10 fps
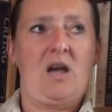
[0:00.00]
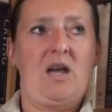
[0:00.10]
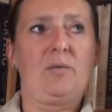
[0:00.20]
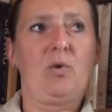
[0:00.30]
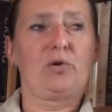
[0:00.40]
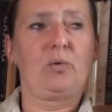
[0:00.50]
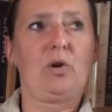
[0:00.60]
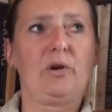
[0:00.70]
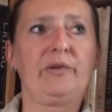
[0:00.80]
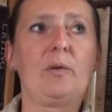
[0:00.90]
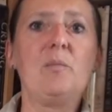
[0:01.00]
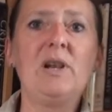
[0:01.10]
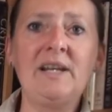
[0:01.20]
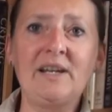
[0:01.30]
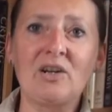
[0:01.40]
in modern words,
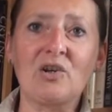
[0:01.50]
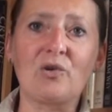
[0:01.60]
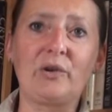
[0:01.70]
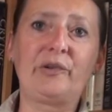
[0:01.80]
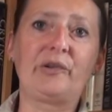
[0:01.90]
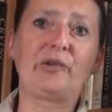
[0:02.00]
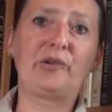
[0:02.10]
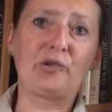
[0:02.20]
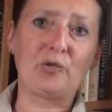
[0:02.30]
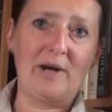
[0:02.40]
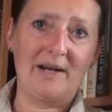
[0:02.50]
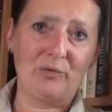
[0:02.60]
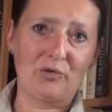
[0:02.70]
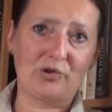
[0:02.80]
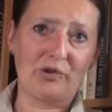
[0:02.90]
malingerers,
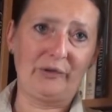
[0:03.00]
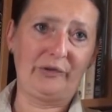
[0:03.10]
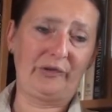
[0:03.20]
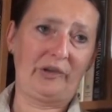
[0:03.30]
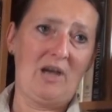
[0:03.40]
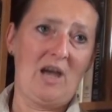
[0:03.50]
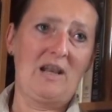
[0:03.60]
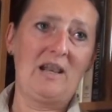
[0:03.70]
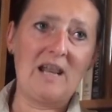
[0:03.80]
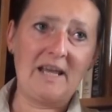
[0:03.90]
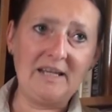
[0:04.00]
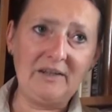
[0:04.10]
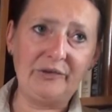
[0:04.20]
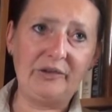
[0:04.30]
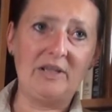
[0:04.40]
scroungers,
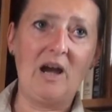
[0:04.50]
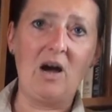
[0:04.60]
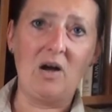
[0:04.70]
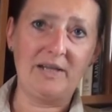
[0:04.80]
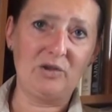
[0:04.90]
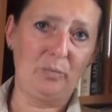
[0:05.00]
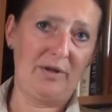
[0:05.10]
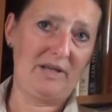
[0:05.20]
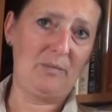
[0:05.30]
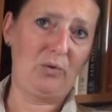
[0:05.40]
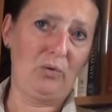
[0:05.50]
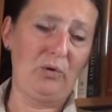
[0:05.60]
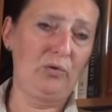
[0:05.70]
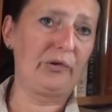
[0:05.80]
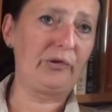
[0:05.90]
lazy, idle people
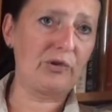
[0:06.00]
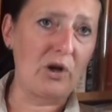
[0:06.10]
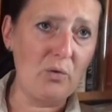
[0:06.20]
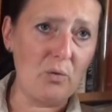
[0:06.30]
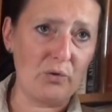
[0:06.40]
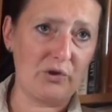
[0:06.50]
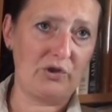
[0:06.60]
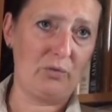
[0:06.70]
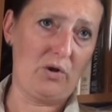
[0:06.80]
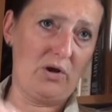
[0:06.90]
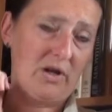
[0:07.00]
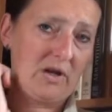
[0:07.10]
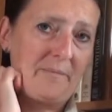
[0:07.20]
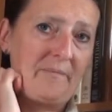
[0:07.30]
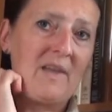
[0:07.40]
who just don't want to work.
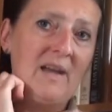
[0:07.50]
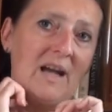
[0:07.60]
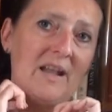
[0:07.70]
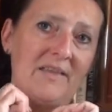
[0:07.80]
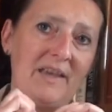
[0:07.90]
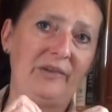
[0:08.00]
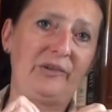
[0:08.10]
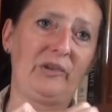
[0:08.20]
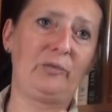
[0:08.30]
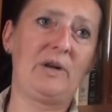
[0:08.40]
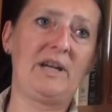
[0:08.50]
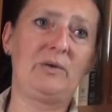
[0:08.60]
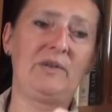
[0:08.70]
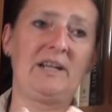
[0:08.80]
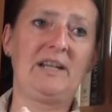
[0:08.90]
And this is where
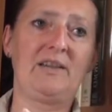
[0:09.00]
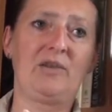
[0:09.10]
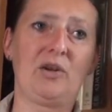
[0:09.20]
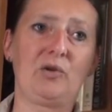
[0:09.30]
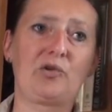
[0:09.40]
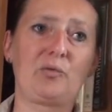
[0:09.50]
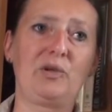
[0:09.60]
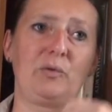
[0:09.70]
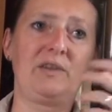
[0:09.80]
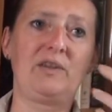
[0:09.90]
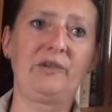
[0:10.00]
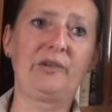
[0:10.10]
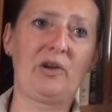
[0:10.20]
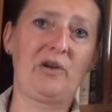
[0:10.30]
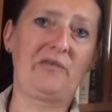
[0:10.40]
you then get the notion between the
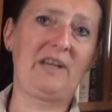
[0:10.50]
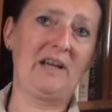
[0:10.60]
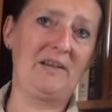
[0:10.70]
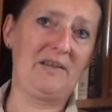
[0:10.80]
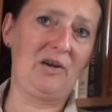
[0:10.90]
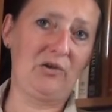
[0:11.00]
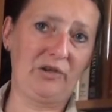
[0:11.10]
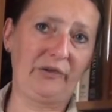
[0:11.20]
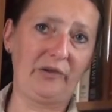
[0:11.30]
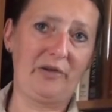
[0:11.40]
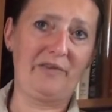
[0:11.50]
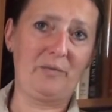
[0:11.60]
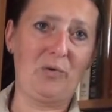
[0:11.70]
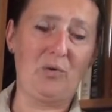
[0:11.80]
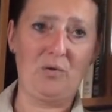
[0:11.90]
deserving and the undeserving
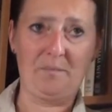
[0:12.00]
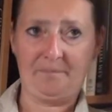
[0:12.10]
poor.